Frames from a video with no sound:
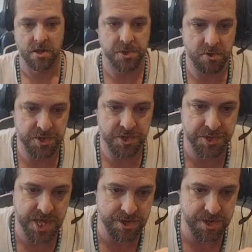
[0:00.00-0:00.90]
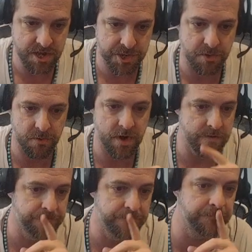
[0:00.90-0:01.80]
So it's this thin disc, right?
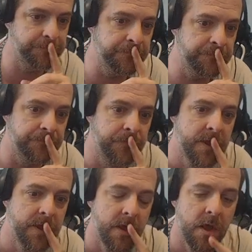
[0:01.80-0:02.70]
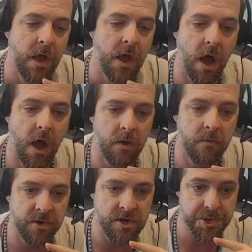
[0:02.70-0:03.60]

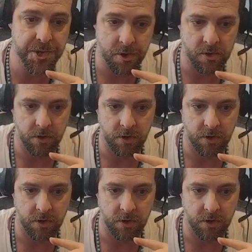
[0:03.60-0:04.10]
But it's circular,